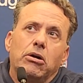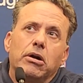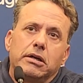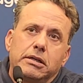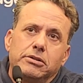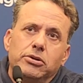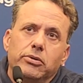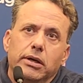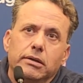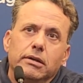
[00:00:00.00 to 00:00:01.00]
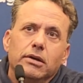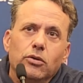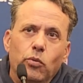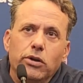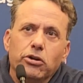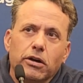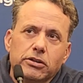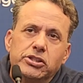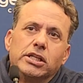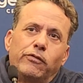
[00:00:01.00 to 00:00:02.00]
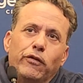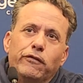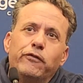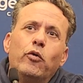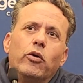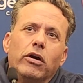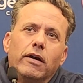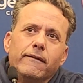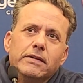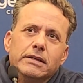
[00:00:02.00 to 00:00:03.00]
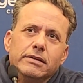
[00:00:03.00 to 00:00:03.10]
arc to it when your 6'4"